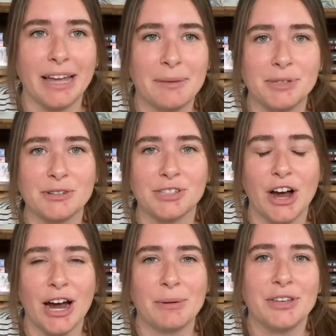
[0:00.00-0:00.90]
I'm so
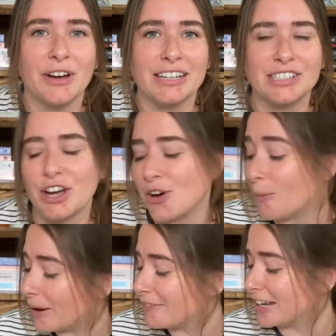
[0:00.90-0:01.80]
sorry, but you guys know
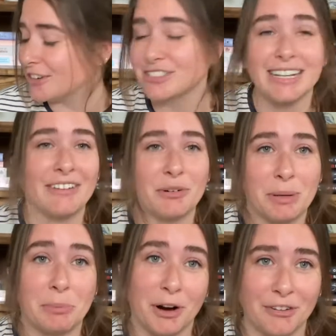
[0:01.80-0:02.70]
my videos can never
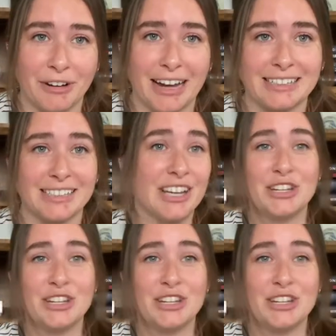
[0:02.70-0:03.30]
be perfect.